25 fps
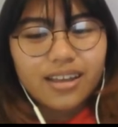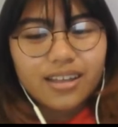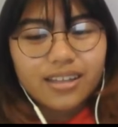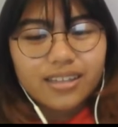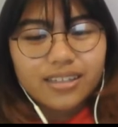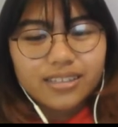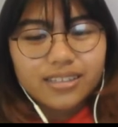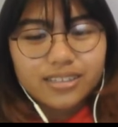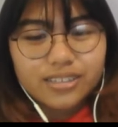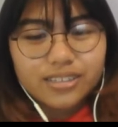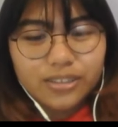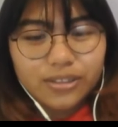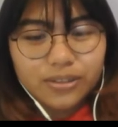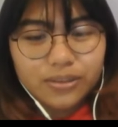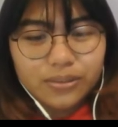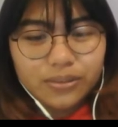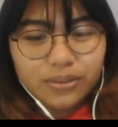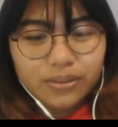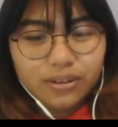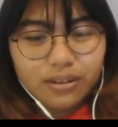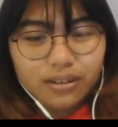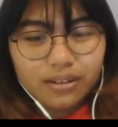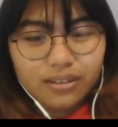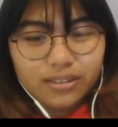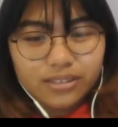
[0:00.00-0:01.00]

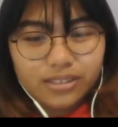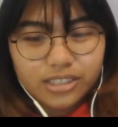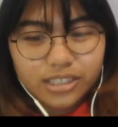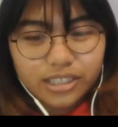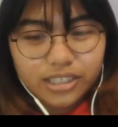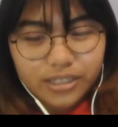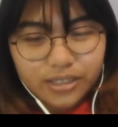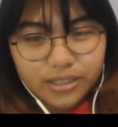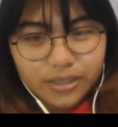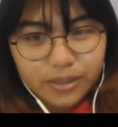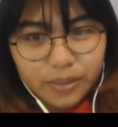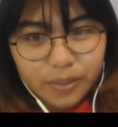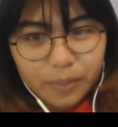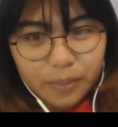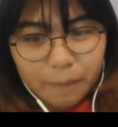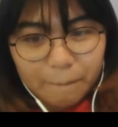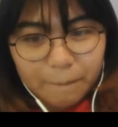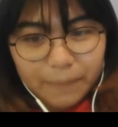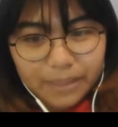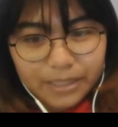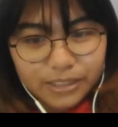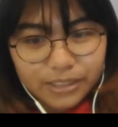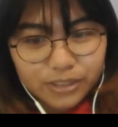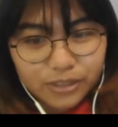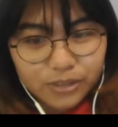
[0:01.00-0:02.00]
So I'll share
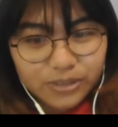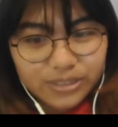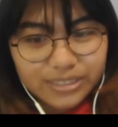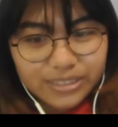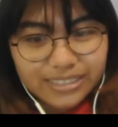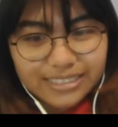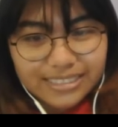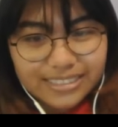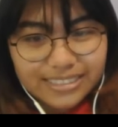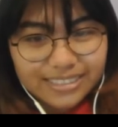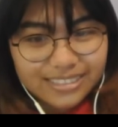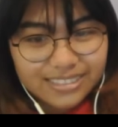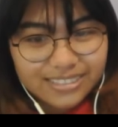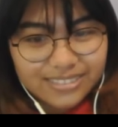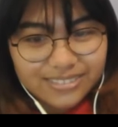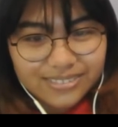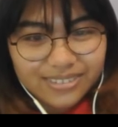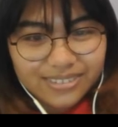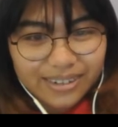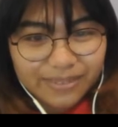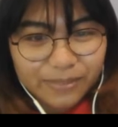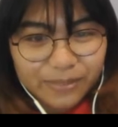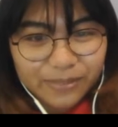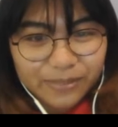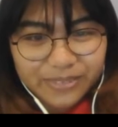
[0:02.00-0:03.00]
my screen so
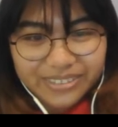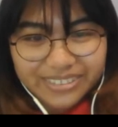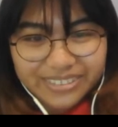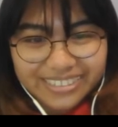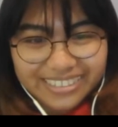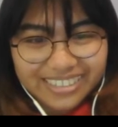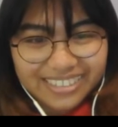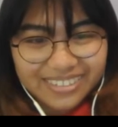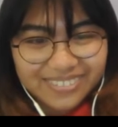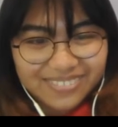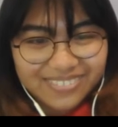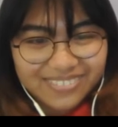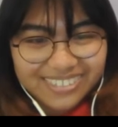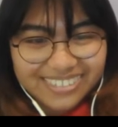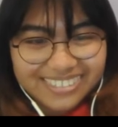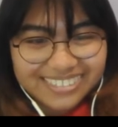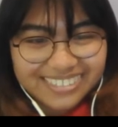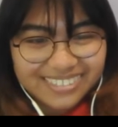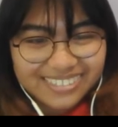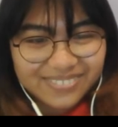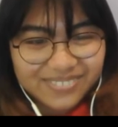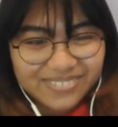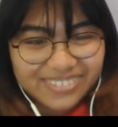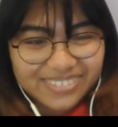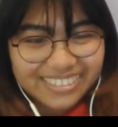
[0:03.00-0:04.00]
everyone can watch
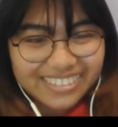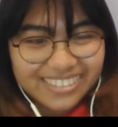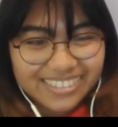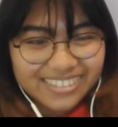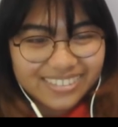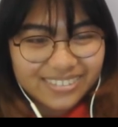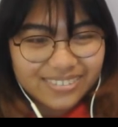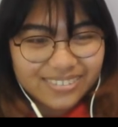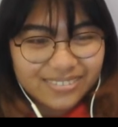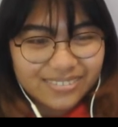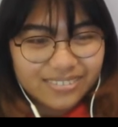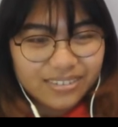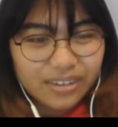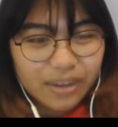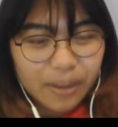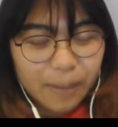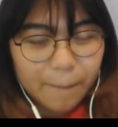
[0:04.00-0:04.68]
the video.